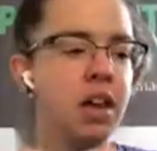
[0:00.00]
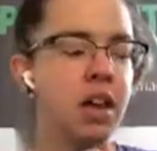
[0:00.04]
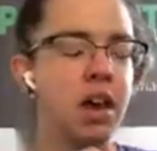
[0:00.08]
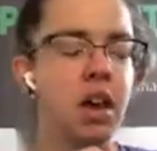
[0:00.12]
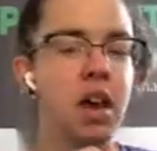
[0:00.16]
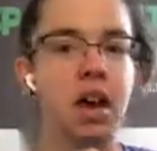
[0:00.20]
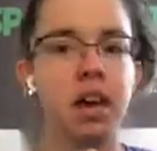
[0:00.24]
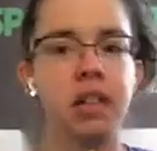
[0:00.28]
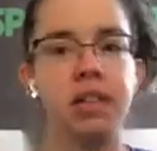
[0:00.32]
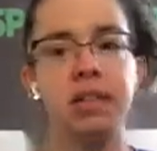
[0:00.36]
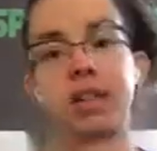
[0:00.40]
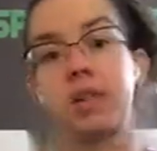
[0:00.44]

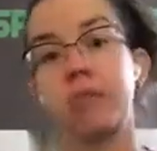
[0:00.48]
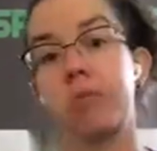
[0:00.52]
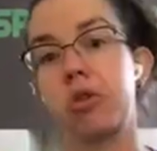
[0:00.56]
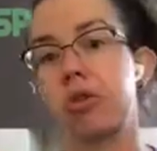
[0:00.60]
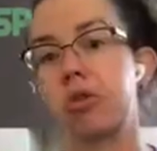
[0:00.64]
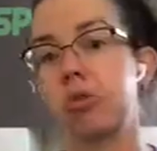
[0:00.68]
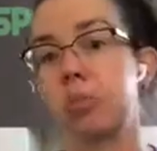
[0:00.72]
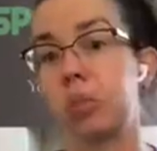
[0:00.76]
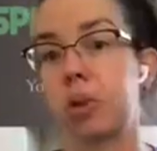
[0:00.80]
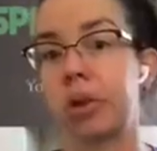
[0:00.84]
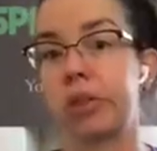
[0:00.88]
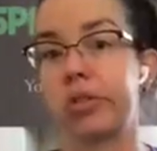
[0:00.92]
Some are as
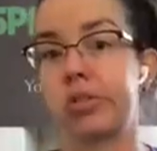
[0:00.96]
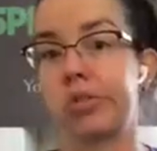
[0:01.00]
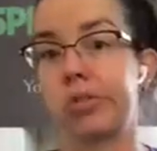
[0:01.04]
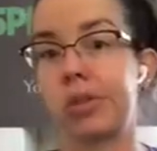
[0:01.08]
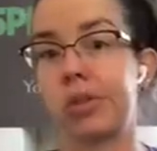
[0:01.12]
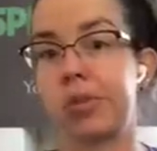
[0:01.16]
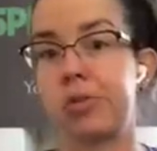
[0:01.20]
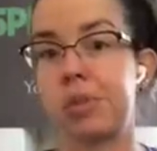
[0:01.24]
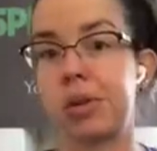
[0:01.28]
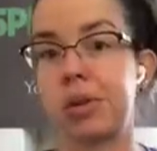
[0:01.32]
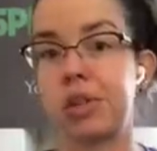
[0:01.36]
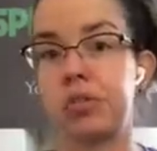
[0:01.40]
big as
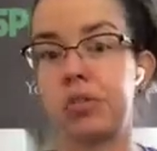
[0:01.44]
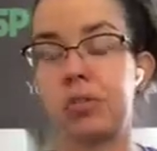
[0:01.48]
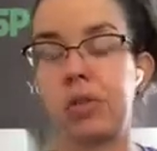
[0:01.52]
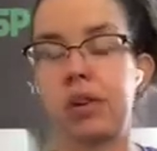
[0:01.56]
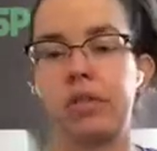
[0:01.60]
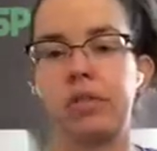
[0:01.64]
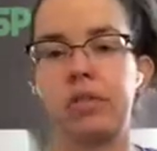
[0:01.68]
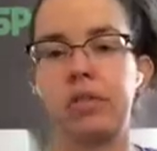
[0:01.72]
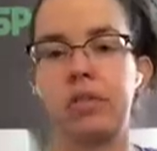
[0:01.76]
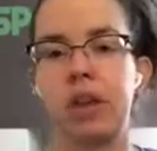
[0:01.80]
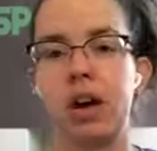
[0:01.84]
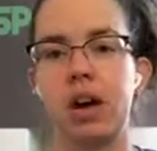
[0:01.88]
12 by
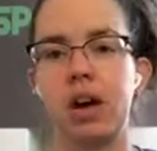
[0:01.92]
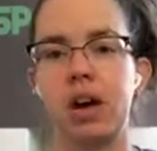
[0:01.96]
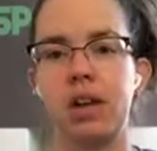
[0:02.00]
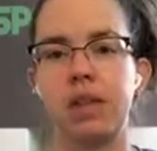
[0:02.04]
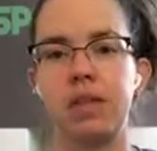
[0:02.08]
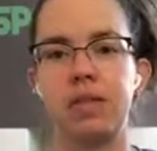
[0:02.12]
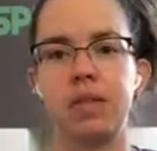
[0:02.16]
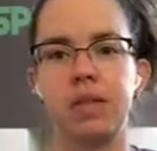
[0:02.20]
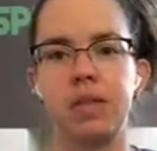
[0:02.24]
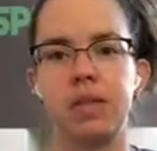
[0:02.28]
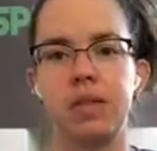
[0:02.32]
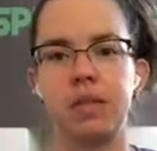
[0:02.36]
12.
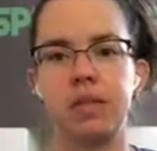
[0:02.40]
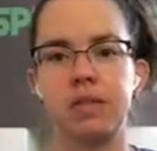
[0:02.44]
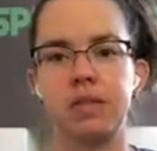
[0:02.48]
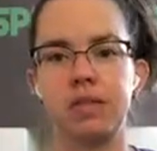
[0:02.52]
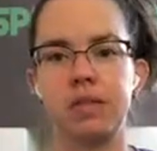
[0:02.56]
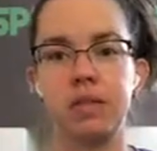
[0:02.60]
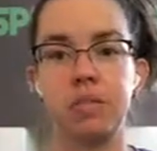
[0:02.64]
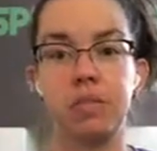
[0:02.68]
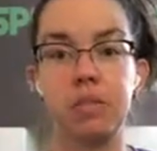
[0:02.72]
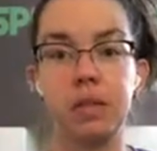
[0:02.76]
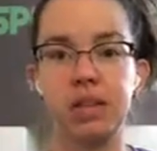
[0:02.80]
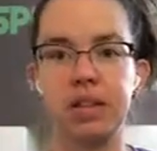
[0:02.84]

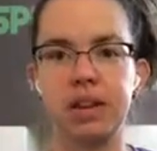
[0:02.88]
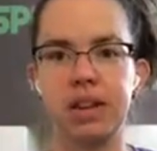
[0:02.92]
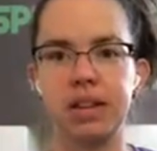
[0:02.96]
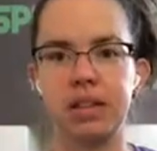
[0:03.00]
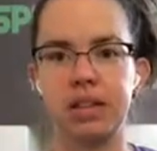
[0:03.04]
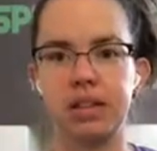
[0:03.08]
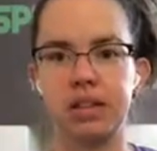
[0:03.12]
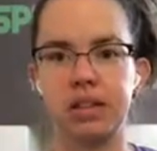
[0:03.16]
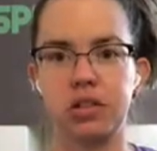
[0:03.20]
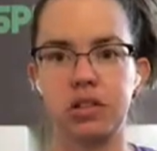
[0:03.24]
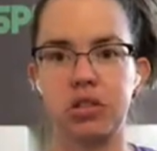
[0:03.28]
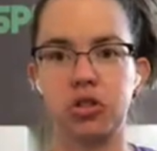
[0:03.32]
To me,
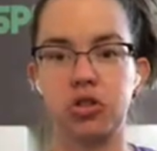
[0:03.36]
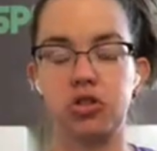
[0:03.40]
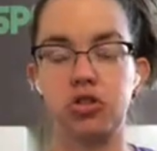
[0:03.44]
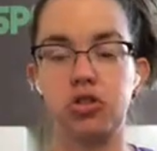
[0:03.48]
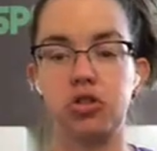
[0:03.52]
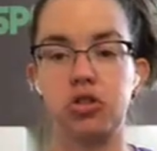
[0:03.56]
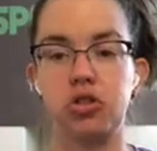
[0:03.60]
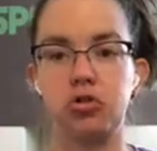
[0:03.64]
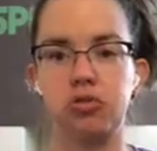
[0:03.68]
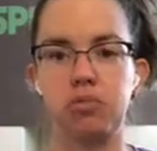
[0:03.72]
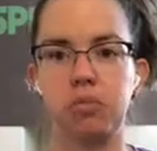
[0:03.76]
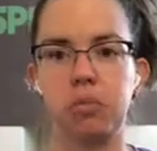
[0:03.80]
that's
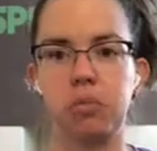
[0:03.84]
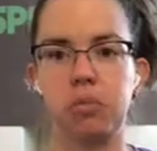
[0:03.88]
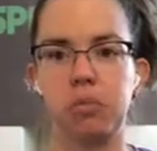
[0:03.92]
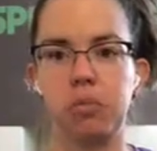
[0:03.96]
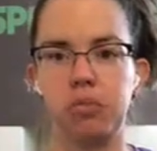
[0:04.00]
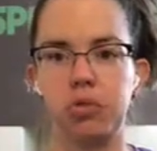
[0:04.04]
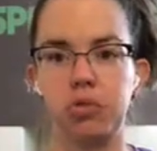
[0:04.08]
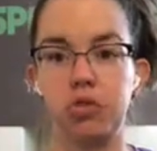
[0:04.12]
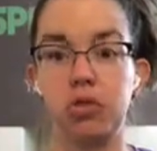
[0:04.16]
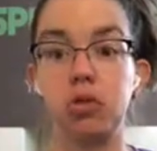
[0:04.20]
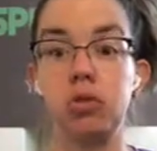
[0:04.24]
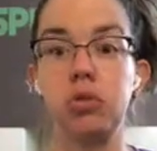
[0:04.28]
too
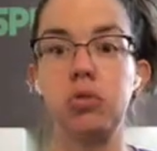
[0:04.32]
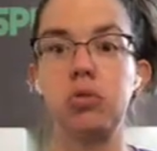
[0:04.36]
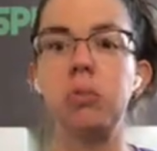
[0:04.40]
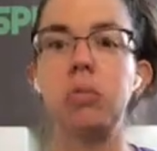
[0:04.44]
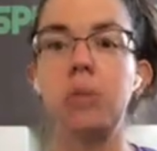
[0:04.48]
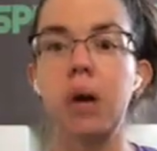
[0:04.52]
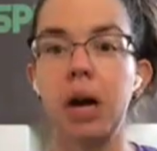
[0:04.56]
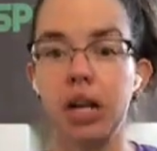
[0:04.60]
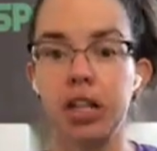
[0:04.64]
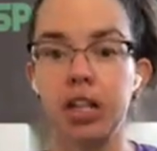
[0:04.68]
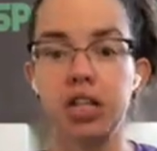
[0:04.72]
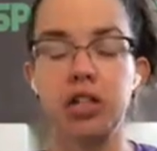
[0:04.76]

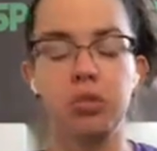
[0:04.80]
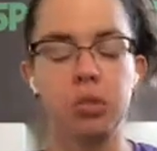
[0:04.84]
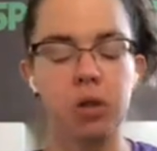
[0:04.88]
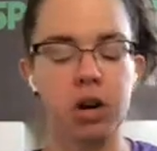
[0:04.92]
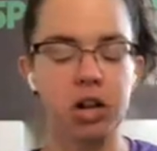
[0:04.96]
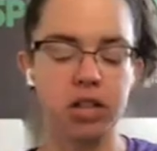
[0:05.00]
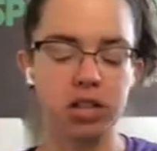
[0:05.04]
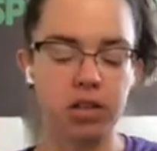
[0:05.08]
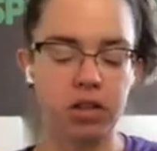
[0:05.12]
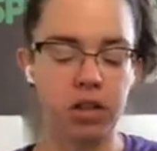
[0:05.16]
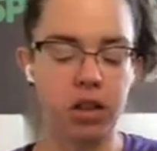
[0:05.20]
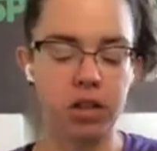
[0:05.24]
much
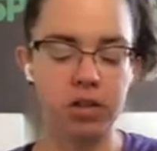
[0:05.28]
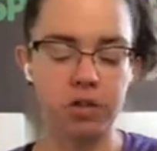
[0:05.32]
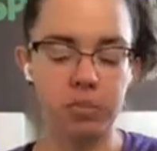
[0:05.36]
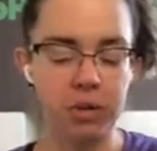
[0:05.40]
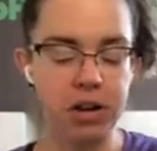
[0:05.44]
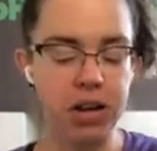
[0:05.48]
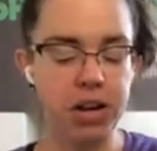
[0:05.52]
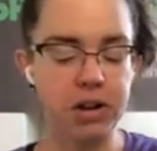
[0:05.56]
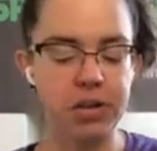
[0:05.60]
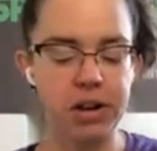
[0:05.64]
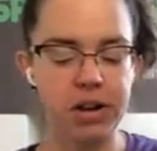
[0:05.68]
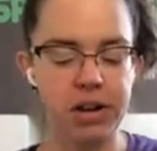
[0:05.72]
washcloth. But
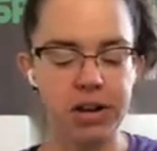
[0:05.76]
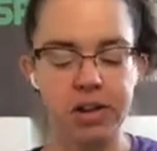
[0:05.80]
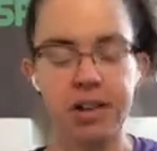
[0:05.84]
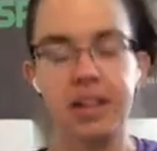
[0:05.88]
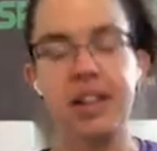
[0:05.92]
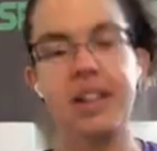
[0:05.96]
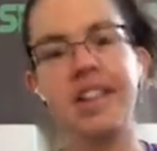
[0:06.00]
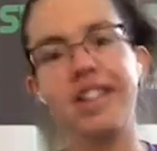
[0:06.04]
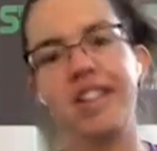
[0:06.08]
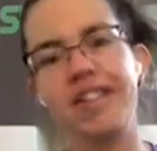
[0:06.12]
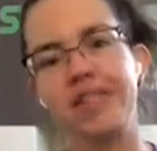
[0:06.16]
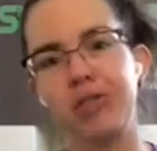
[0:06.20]
anyway,
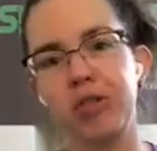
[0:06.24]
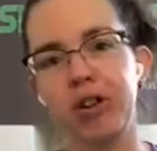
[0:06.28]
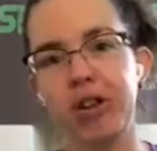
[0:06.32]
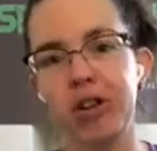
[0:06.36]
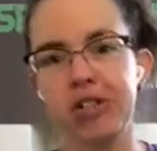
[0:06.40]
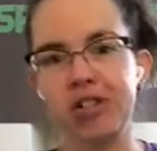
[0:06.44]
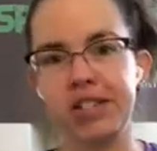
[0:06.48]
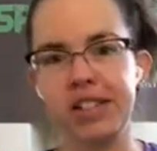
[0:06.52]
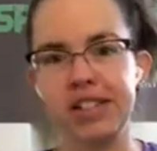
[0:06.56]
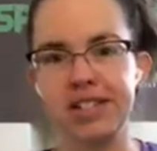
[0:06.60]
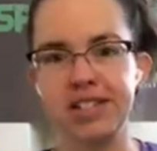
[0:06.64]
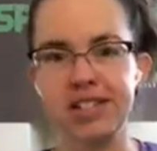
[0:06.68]

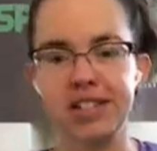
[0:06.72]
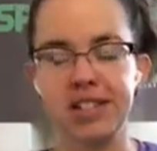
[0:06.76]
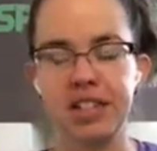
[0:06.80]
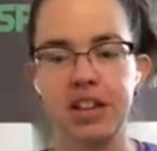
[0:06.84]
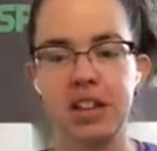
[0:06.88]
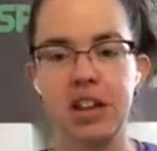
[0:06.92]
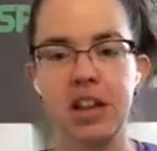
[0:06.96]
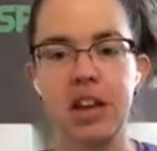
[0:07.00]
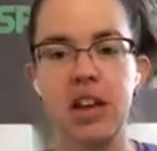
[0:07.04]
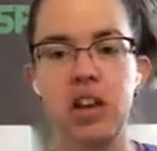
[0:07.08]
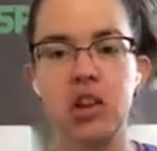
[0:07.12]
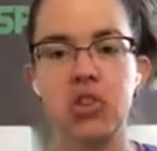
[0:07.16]
regardless,
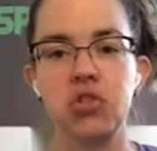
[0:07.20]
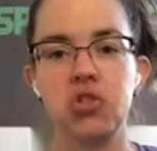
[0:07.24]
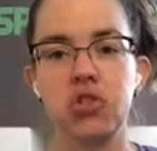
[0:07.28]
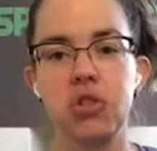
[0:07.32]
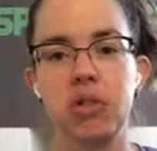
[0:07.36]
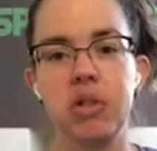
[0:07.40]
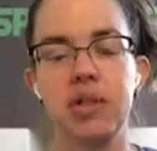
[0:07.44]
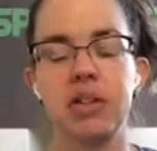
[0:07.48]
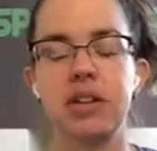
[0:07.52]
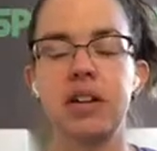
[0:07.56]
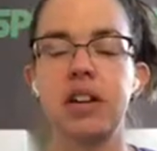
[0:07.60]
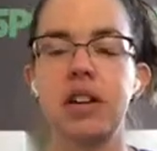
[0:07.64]
so I
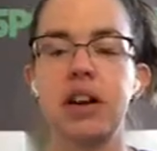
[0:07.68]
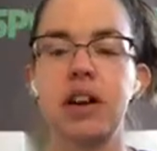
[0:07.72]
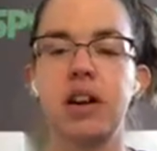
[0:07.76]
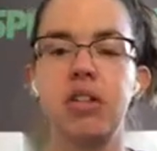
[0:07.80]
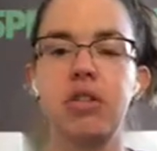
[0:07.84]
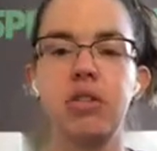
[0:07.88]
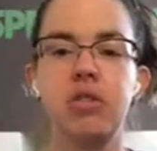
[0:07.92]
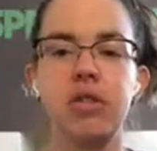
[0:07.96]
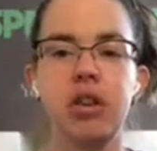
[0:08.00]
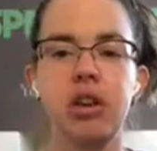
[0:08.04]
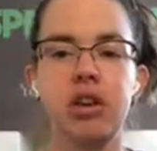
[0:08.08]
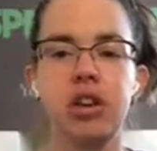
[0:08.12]
was like, oh,
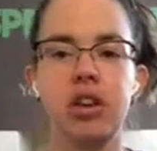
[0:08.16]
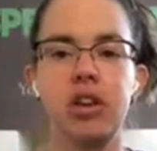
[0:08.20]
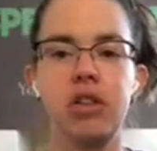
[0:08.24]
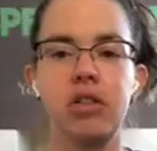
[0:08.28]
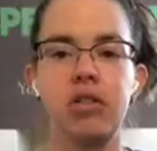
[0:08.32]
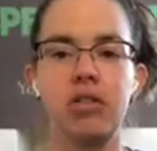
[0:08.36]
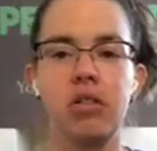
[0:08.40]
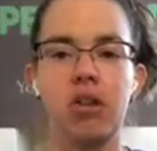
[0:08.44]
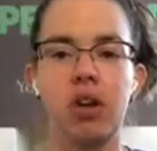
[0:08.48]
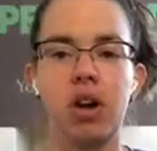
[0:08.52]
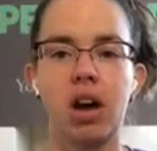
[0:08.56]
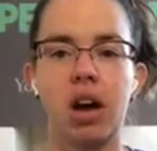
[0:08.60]

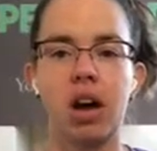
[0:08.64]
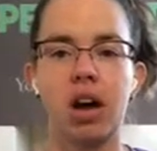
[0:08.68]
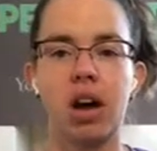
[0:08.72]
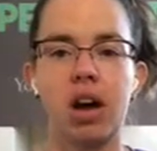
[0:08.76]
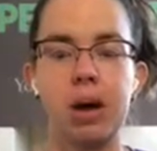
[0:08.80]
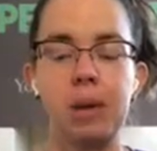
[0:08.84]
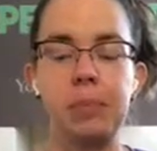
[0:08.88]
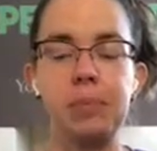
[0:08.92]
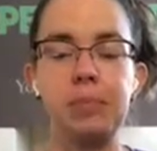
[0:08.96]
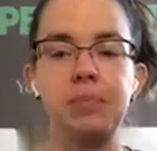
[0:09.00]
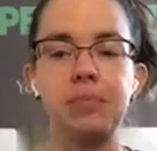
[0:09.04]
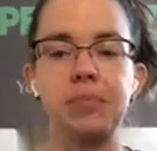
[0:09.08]

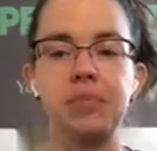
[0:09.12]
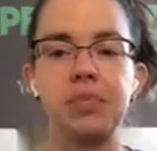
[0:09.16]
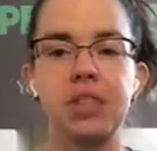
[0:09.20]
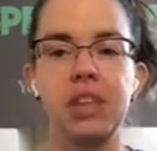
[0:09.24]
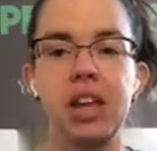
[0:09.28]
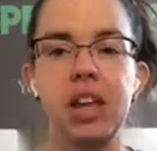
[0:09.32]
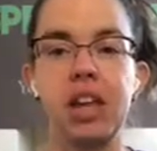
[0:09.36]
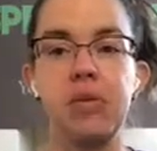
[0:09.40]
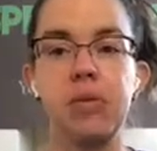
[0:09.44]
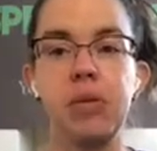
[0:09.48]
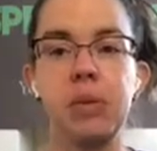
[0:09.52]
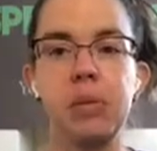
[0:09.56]

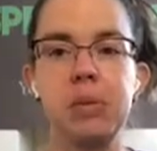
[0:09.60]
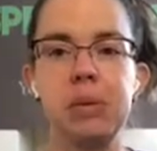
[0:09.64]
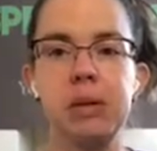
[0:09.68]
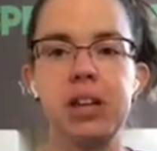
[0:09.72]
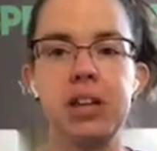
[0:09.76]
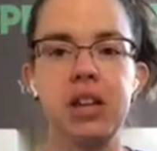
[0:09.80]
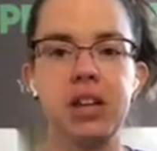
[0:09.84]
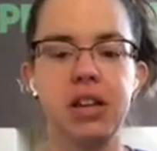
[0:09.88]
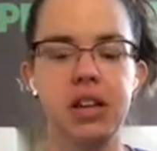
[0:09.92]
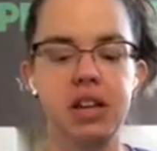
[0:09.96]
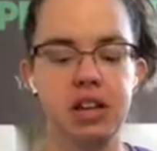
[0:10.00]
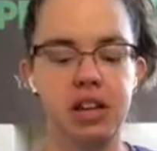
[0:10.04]
it would
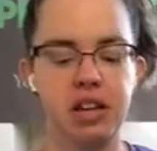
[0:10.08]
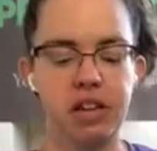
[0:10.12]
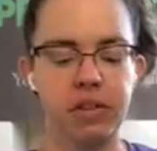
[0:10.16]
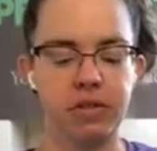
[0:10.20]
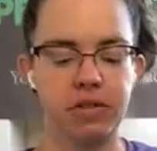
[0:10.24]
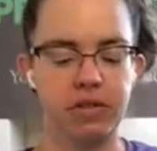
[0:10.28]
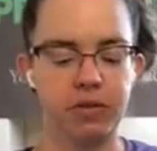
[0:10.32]
be